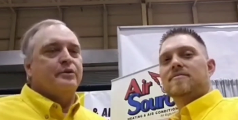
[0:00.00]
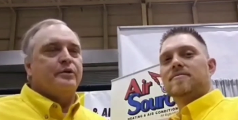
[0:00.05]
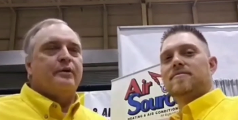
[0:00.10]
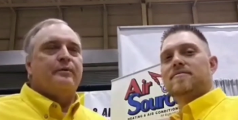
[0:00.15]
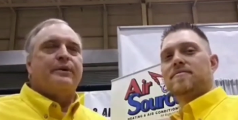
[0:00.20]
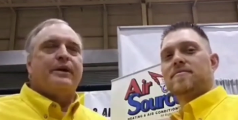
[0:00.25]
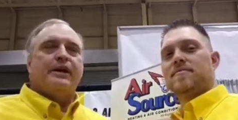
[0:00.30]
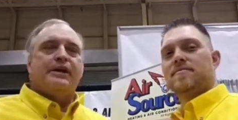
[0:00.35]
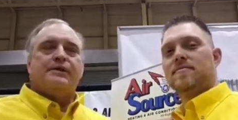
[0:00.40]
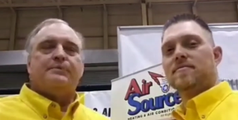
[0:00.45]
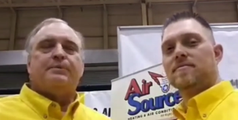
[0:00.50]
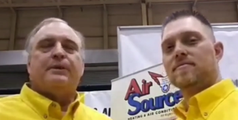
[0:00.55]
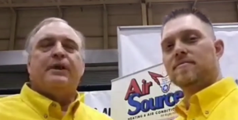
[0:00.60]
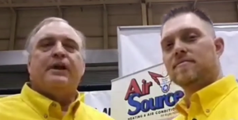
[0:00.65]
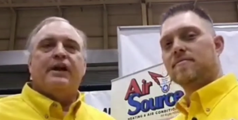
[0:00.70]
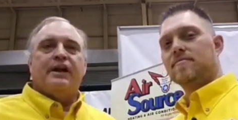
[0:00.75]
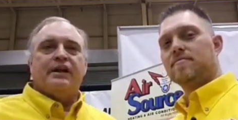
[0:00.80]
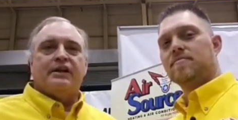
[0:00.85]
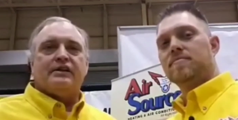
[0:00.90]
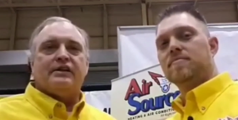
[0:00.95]
Speaker 1: A mini
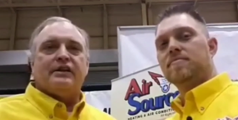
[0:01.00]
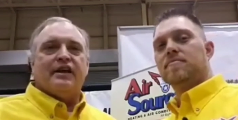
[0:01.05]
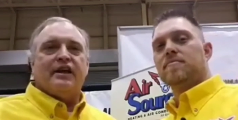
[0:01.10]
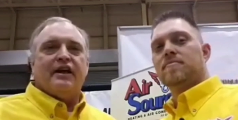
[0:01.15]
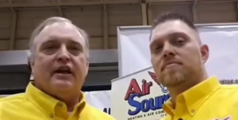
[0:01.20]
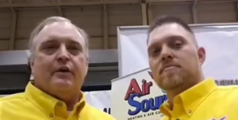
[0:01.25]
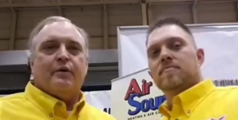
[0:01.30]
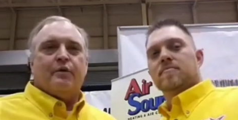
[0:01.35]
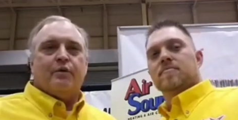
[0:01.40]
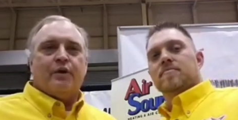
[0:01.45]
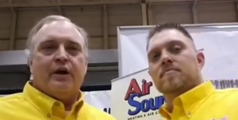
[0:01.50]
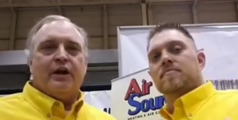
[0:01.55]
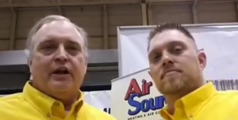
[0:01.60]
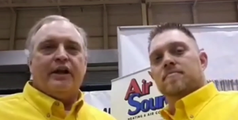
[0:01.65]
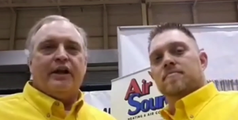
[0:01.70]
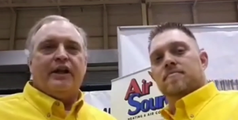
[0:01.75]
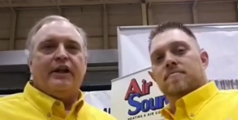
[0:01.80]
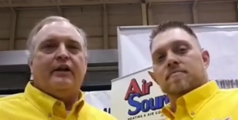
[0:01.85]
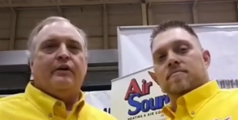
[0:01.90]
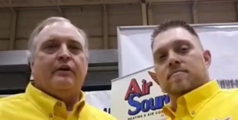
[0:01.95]
split,
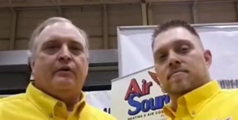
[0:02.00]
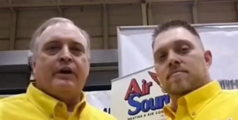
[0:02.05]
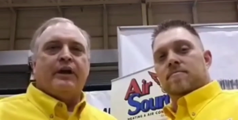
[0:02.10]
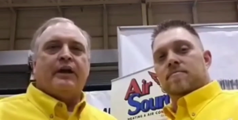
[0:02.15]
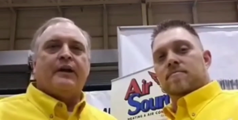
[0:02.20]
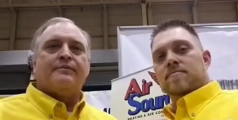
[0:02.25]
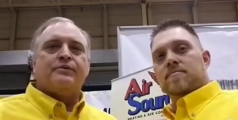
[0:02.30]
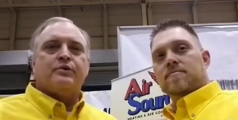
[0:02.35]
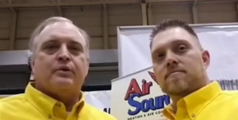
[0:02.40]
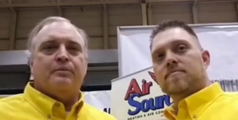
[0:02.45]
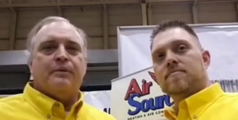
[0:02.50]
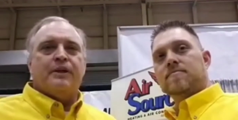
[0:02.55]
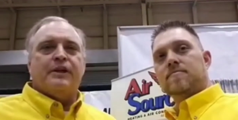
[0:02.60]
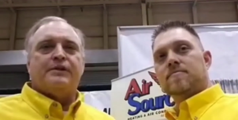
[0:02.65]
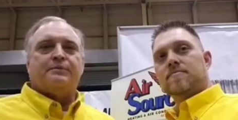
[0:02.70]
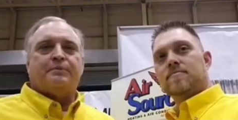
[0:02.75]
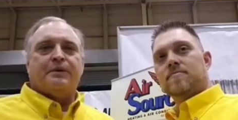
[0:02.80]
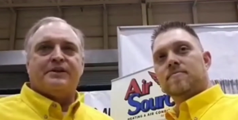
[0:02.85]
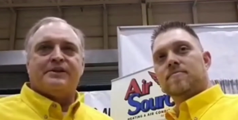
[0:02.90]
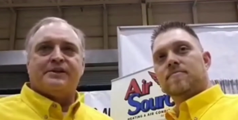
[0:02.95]
really, when it comes to a
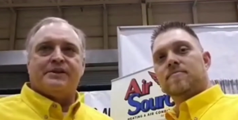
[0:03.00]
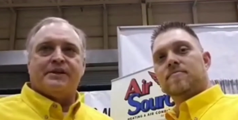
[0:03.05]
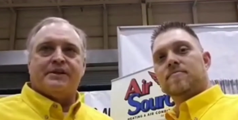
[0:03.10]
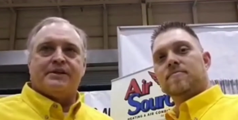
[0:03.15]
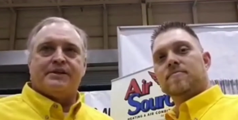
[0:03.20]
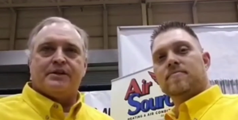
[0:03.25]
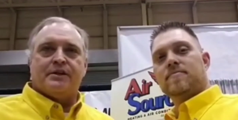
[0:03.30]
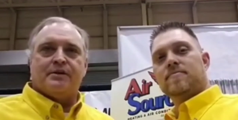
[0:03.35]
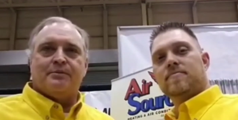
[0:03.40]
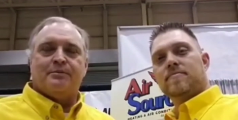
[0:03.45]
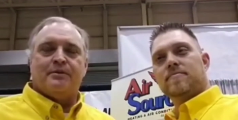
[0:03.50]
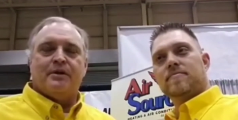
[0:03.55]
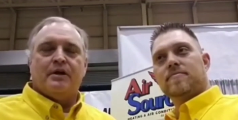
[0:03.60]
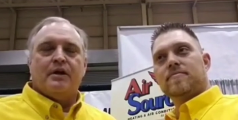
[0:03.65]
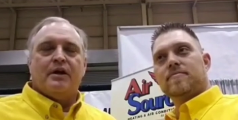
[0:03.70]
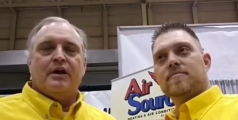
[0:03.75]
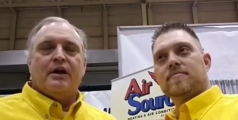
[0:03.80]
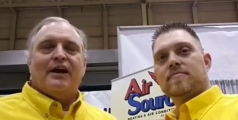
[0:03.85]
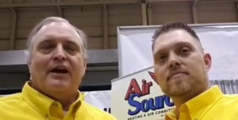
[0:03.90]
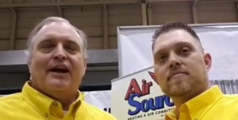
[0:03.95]
mini split system,
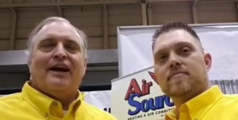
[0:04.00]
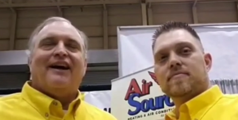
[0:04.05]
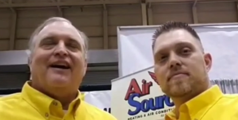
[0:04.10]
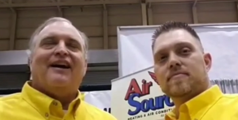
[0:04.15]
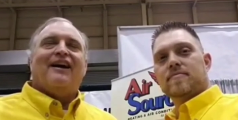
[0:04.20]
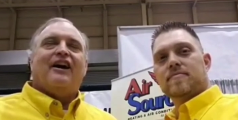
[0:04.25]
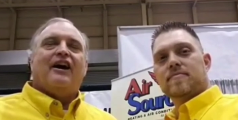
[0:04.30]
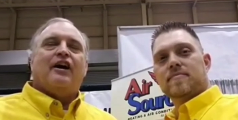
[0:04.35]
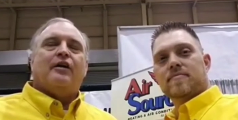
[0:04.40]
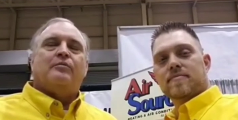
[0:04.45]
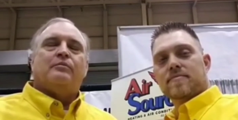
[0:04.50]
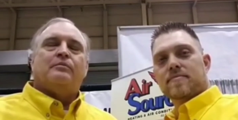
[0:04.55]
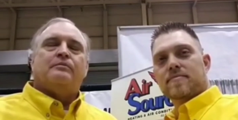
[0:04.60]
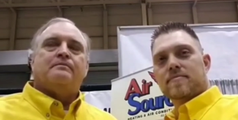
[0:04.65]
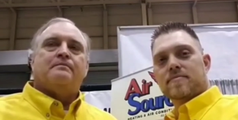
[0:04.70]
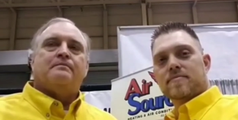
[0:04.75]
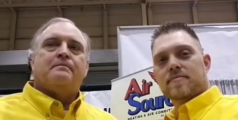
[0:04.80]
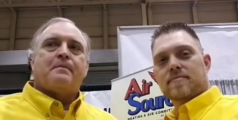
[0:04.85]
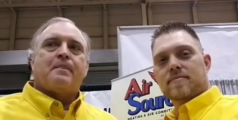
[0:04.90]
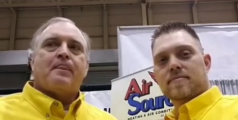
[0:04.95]
um,
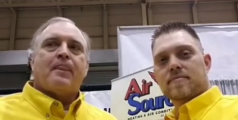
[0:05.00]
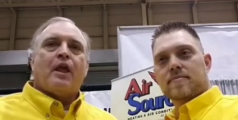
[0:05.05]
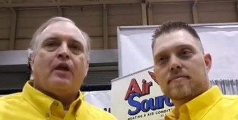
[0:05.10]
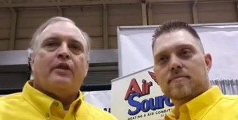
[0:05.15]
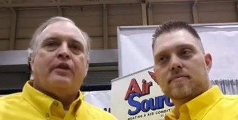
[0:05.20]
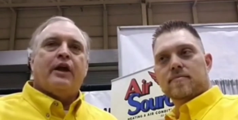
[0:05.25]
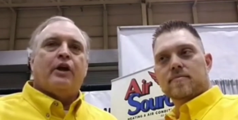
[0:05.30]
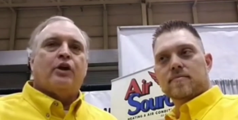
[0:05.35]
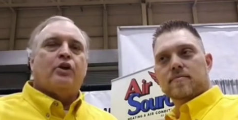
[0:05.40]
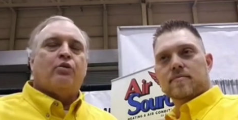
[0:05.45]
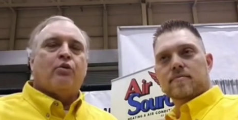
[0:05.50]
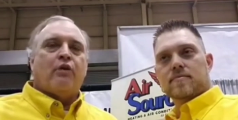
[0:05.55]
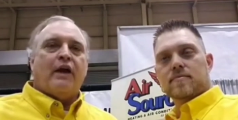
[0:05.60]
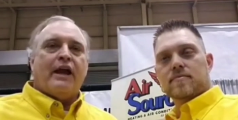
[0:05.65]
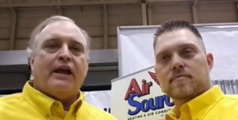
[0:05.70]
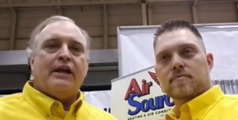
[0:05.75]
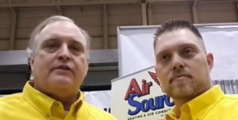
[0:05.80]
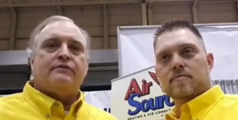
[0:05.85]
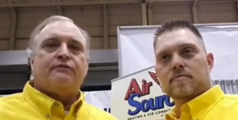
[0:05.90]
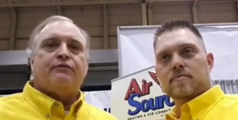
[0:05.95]
they're
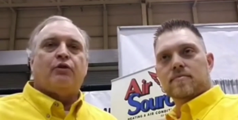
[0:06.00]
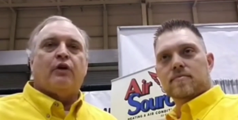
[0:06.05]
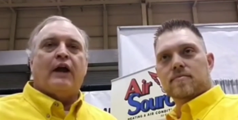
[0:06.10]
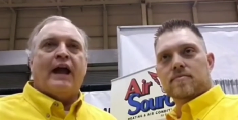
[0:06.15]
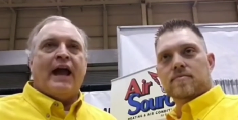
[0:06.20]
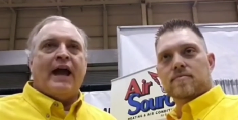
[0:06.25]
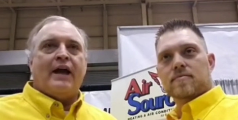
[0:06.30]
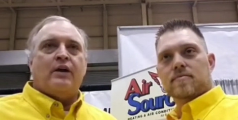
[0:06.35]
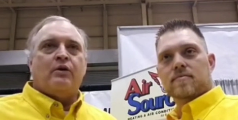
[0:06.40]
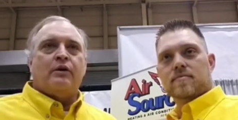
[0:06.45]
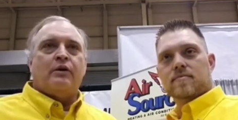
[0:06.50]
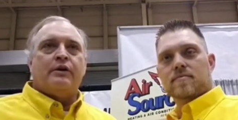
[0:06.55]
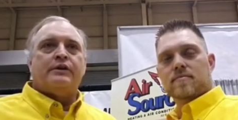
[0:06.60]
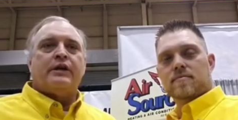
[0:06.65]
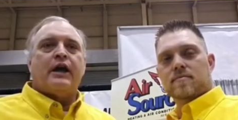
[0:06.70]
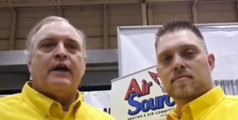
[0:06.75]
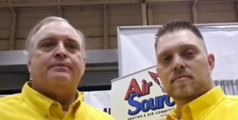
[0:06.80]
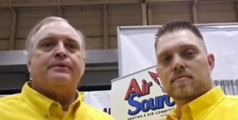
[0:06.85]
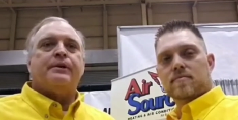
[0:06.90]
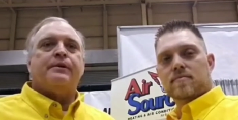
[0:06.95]
great for add-on
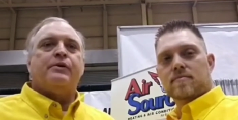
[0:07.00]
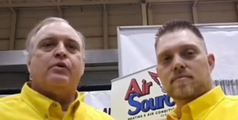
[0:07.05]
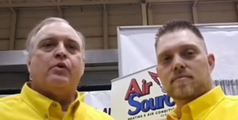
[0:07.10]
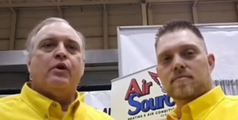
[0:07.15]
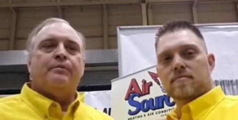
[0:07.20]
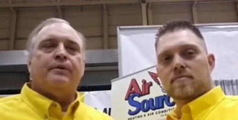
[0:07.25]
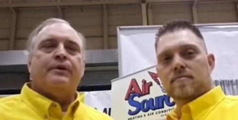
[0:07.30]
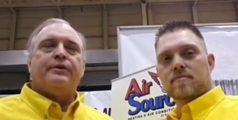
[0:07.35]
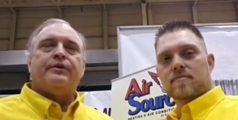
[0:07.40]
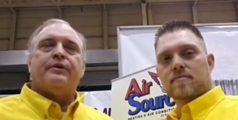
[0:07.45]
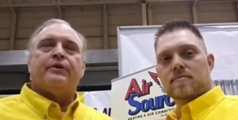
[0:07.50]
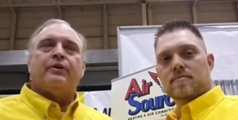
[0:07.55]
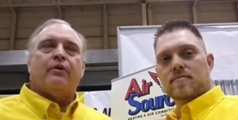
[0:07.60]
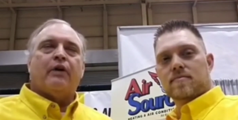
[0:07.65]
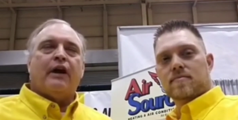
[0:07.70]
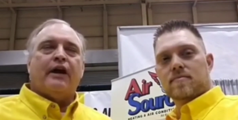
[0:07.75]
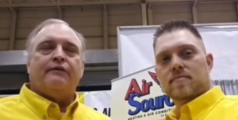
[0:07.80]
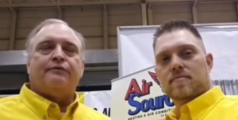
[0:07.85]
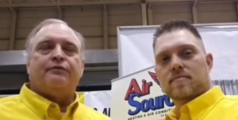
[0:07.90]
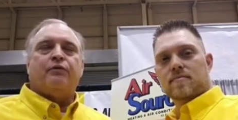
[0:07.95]
types of equipment. They're
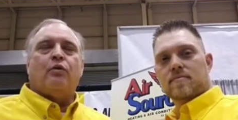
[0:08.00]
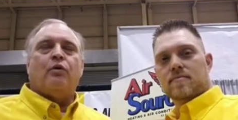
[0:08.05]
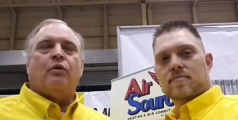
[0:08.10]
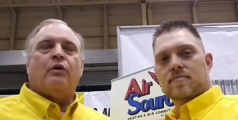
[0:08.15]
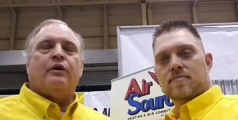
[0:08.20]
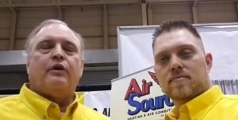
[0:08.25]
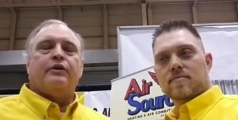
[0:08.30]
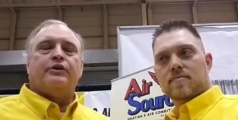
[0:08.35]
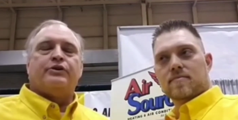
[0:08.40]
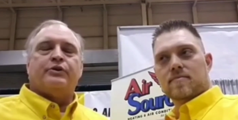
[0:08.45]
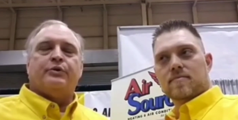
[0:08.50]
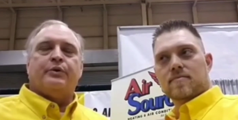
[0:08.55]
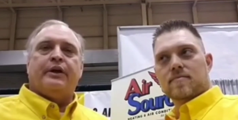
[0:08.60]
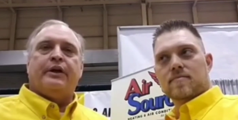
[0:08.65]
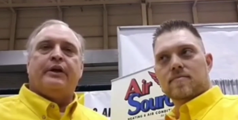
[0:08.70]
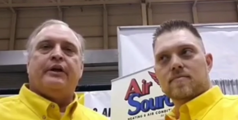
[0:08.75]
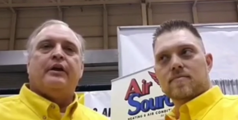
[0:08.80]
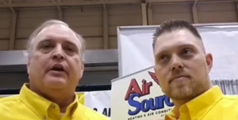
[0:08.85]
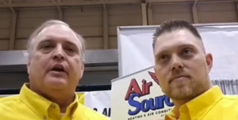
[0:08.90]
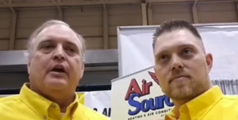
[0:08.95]
great for doing